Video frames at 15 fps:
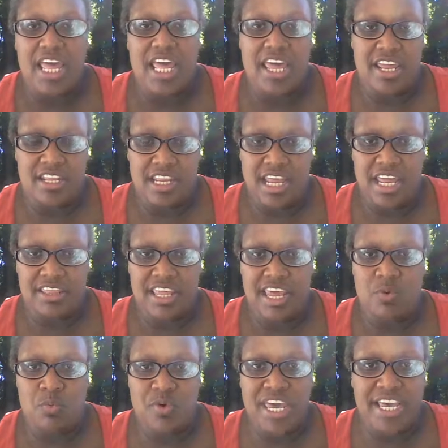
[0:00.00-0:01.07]
It, it,
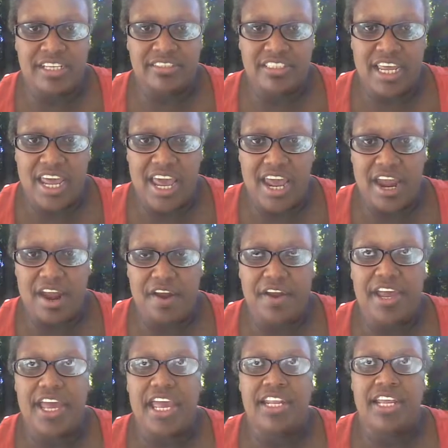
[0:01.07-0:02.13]
it weakens the hair
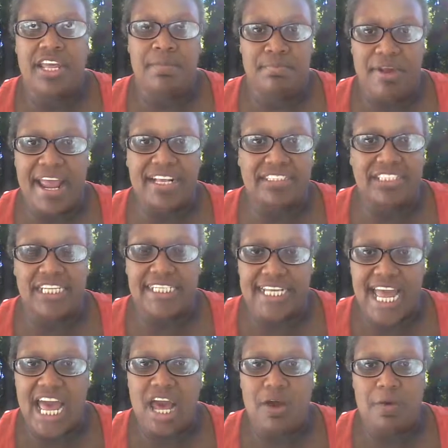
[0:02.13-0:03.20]
and it breaks it
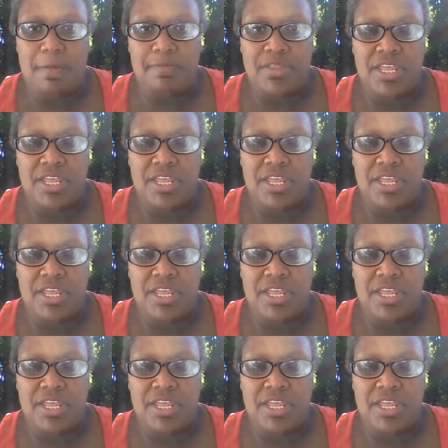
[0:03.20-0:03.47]
down.